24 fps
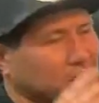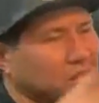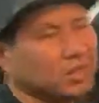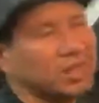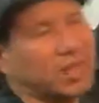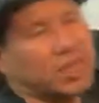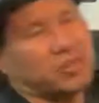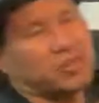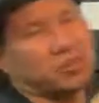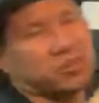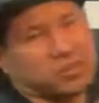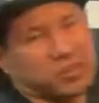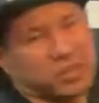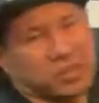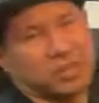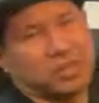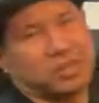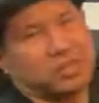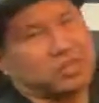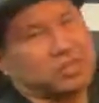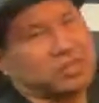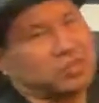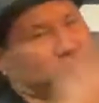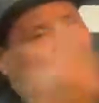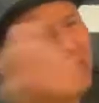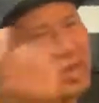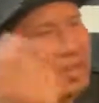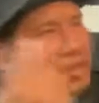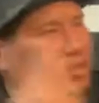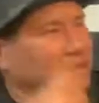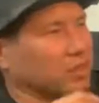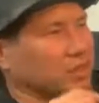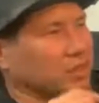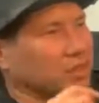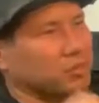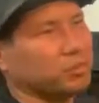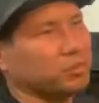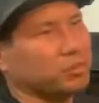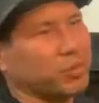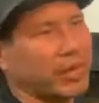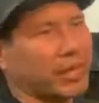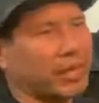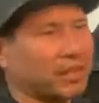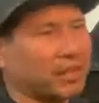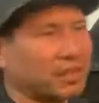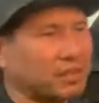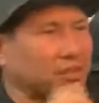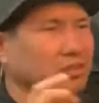I usually just try to
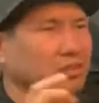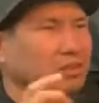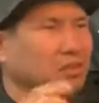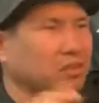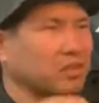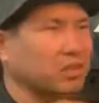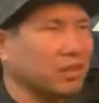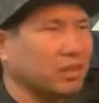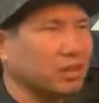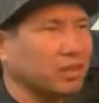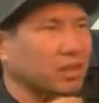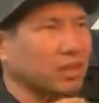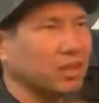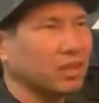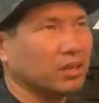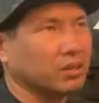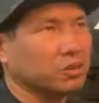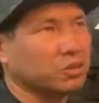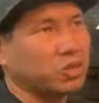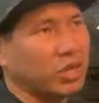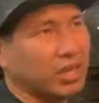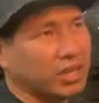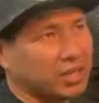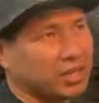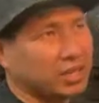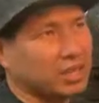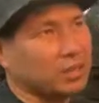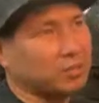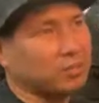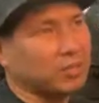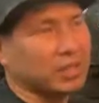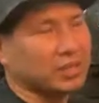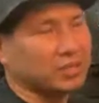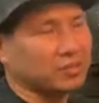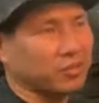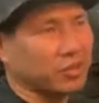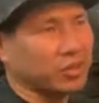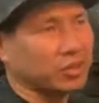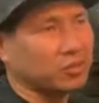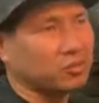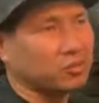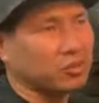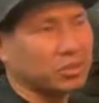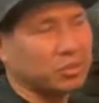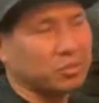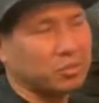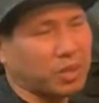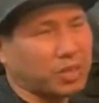try to keep as
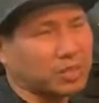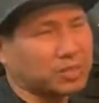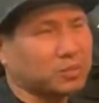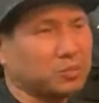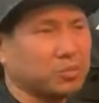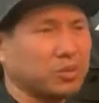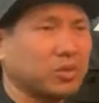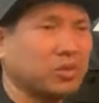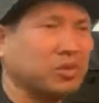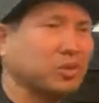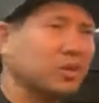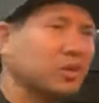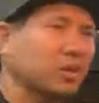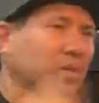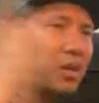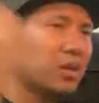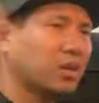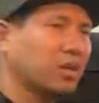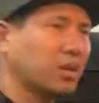vertical as possible.